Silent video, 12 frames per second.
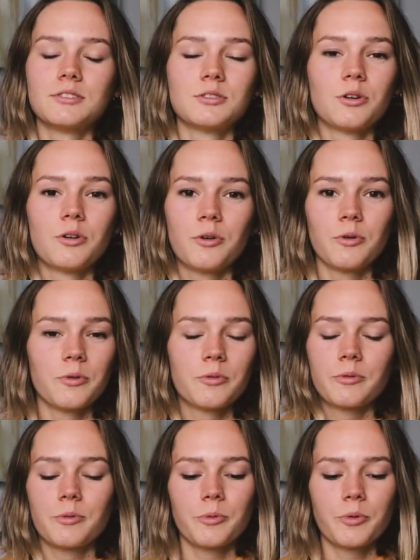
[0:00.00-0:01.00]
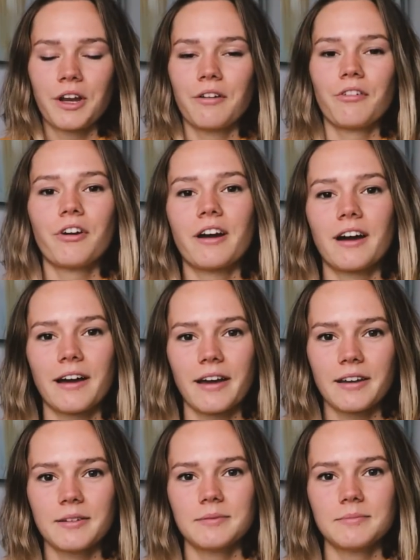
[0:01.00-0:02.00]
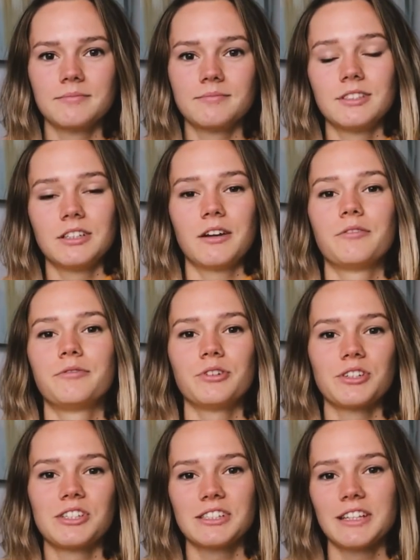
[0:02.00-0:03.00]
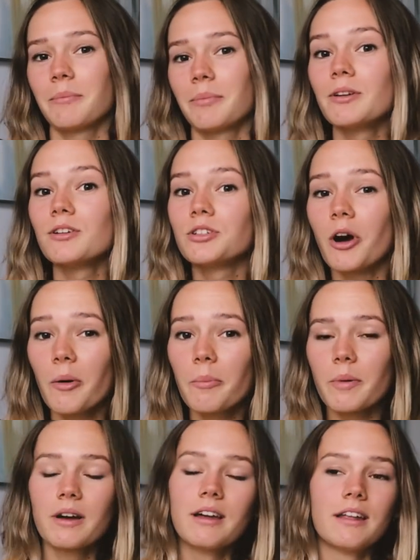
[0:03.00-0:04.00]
So whenever I did a first step in a shop,